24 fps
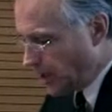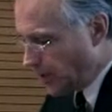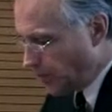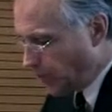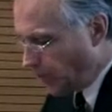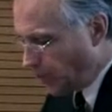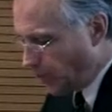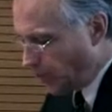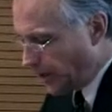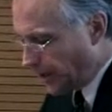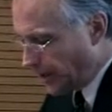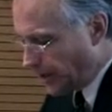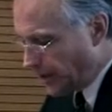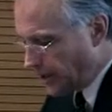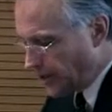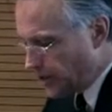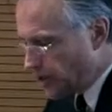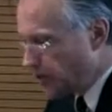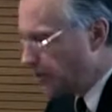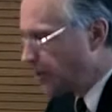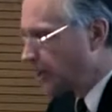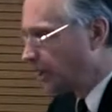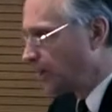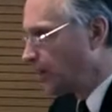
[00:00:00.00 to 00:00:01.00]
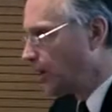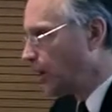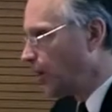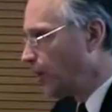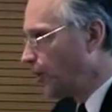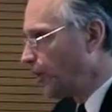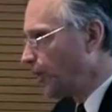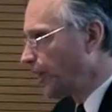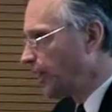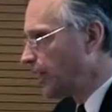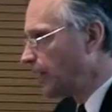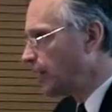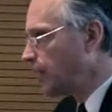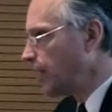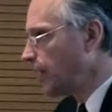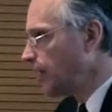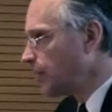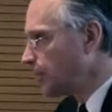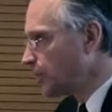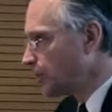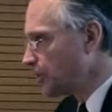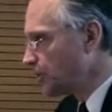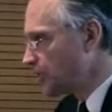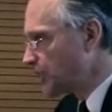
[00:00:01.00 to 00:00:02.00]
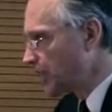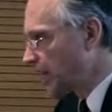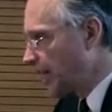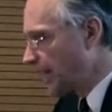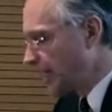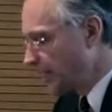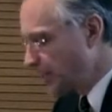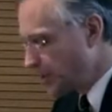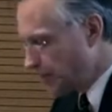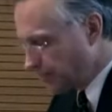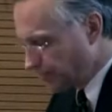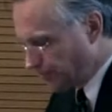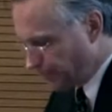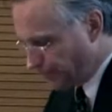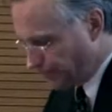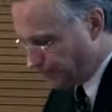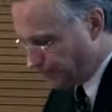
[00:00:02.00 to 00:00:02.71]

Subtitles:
what we're doing on the global stage.